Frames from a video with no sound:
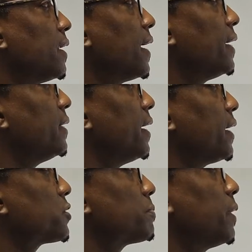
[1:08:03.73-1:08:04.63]
line
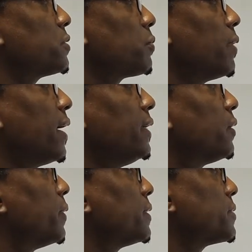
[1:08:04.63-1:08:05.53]
x plus
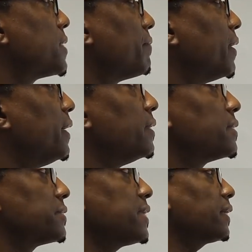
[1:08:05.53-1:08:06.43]
y equal to 7
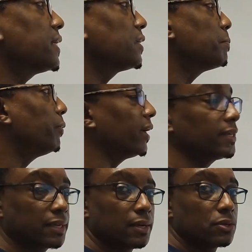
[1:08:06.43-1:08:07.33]
intersect at the
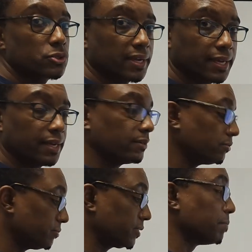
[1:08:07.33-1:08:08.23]
point. So
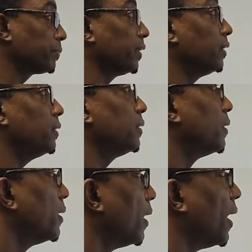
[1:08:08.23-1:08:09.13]
again, simple